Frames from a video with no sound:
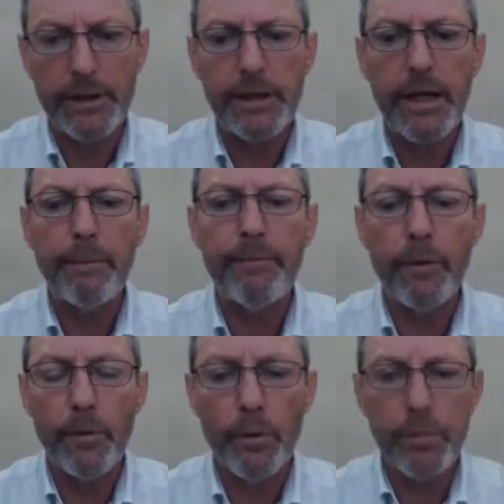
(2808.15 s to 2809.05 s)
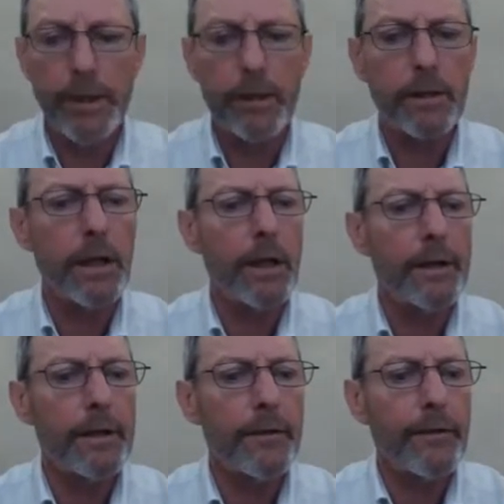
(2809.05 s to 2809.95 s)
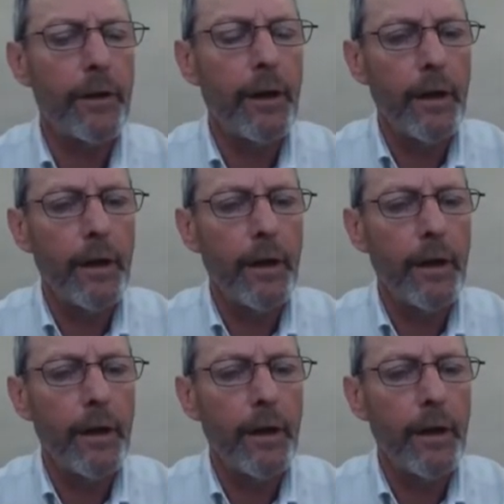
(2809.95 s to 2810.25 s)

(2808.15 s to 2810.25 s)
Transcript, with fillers: escaped from ornamental gardens